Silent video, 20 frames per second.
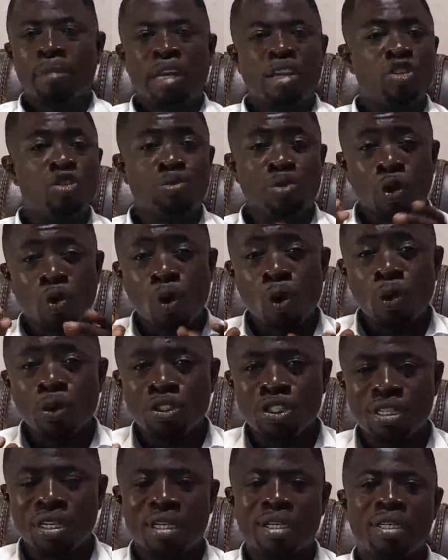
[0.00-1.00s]
and you'll be
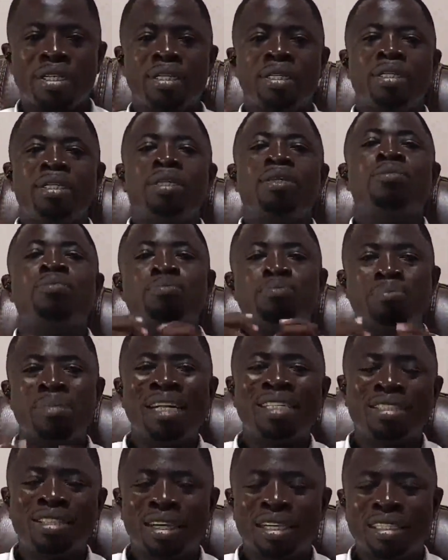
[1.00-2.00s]
coached,
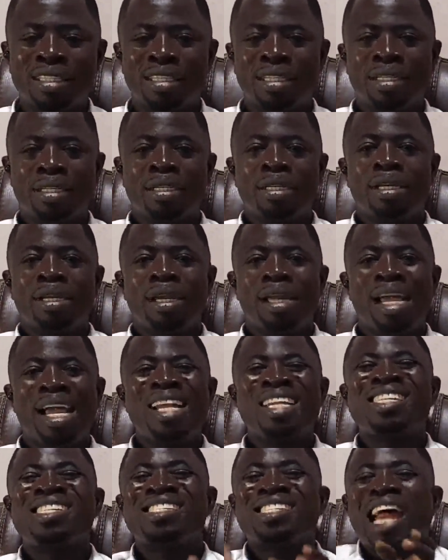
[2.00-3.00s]
mentored,
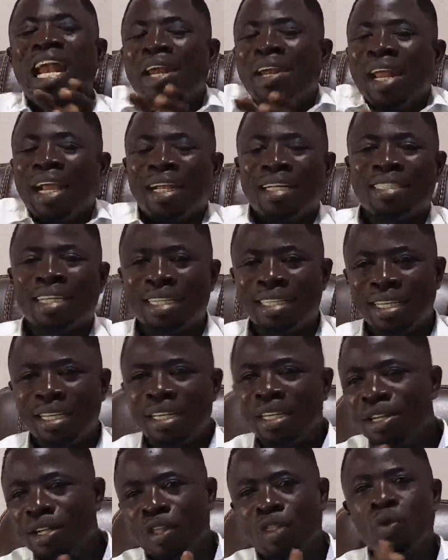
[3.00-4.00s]
and directed
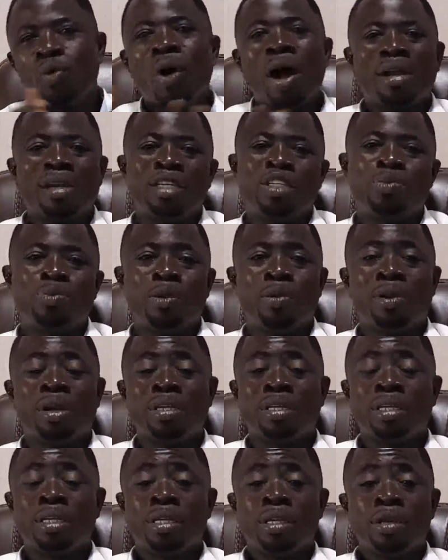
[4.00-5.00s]
throughout this
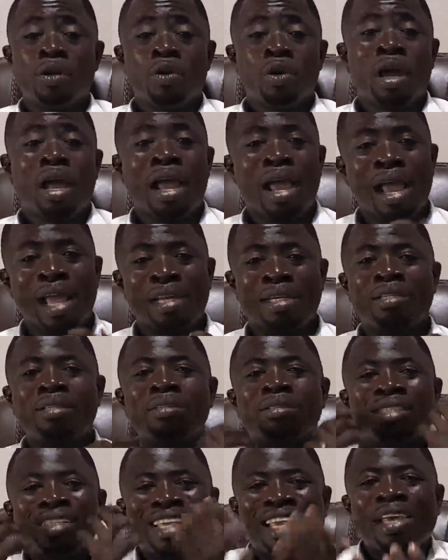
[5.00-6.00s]
period. And
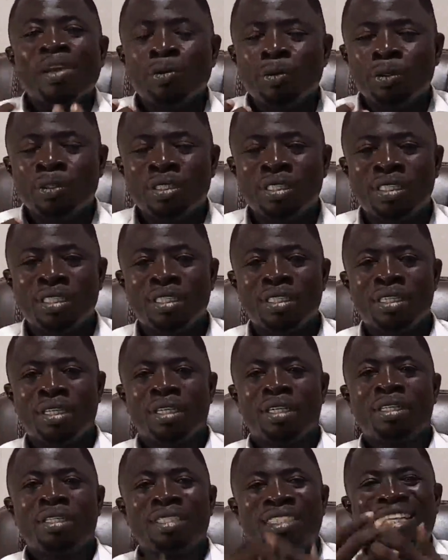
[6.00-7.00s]
skills,
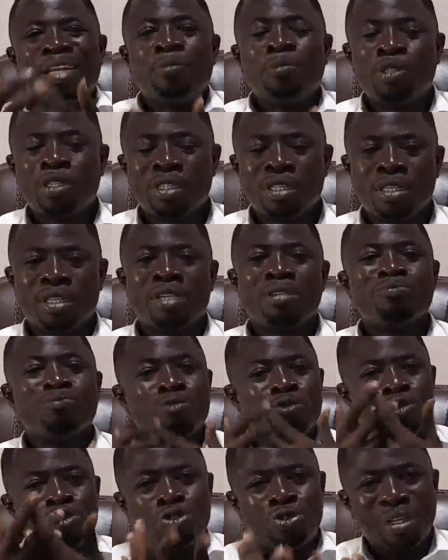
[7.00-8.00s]
tips,
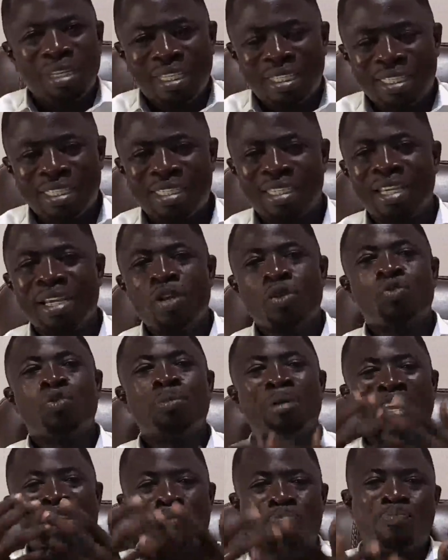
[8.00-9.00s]
tricks will
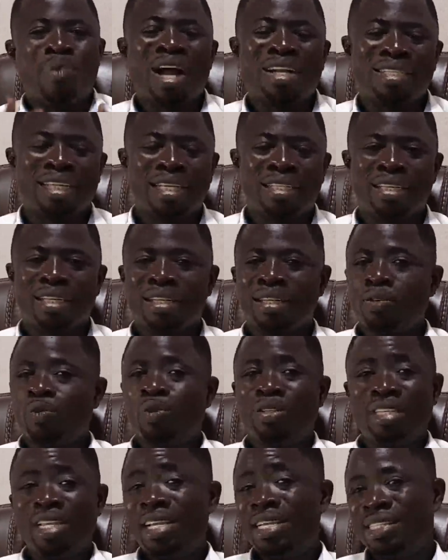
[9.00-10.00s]
be imparted
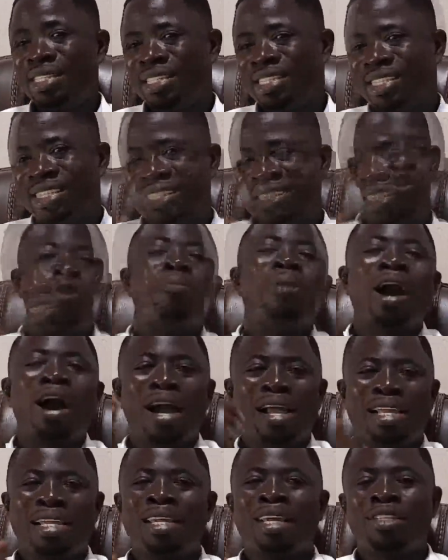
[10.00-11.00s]
with ease from
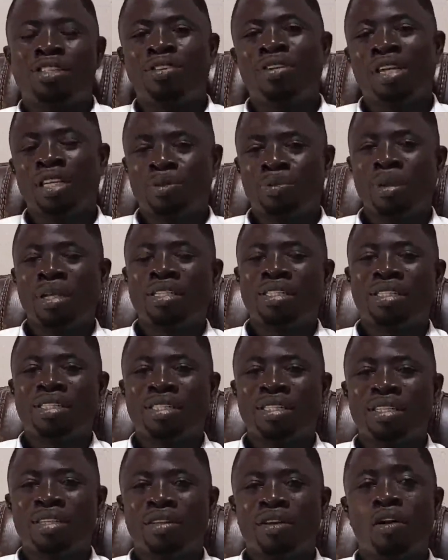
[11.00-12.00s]
our industry
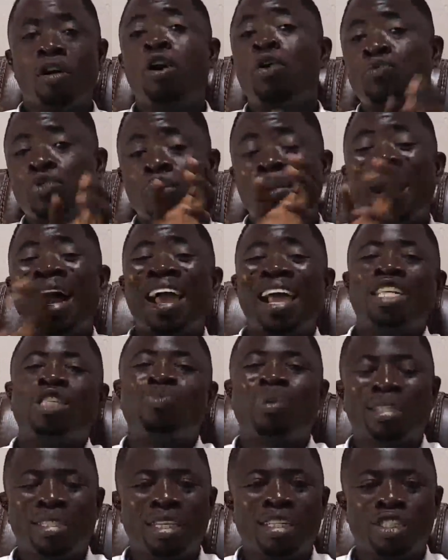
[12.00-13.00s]
experts or from our expert